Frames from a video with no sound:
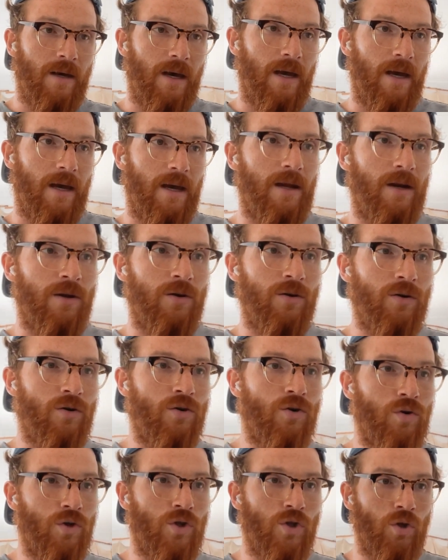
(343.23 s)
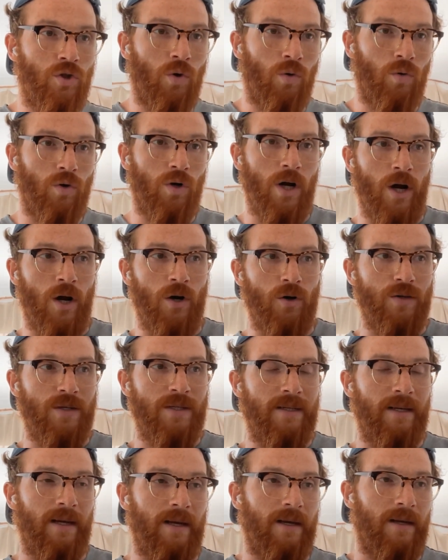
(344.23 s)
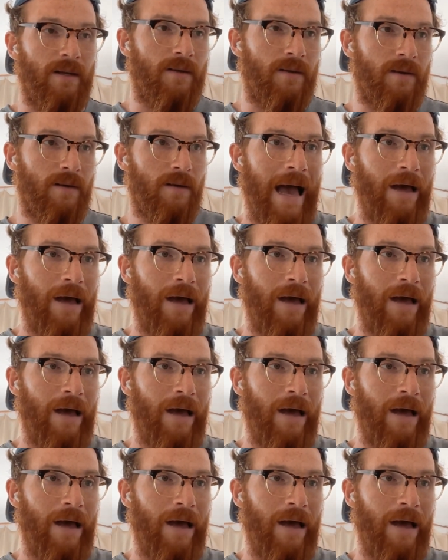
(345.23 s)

And you also don't understand